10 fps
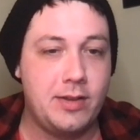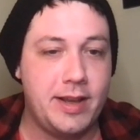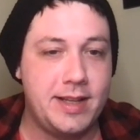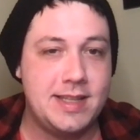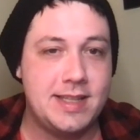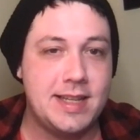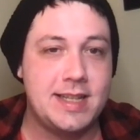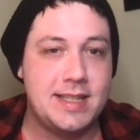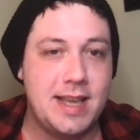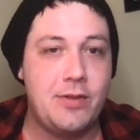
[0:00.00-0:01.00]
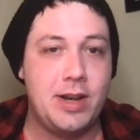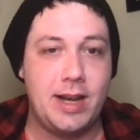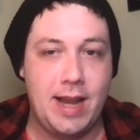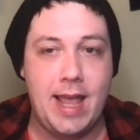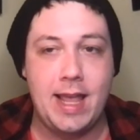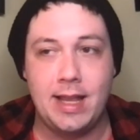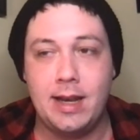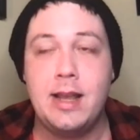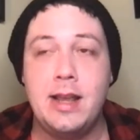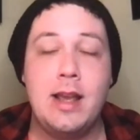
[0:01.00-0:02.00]
Like 6, 7, and 8.
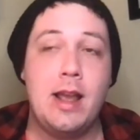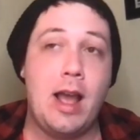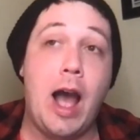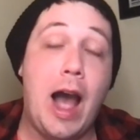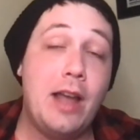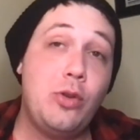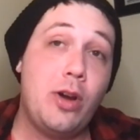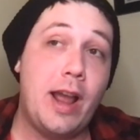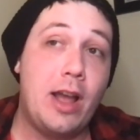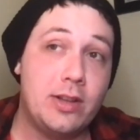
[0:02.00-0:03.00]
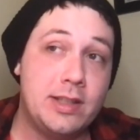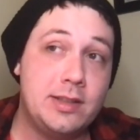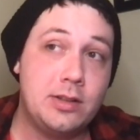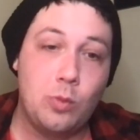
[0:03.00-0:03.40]
I thought Ellis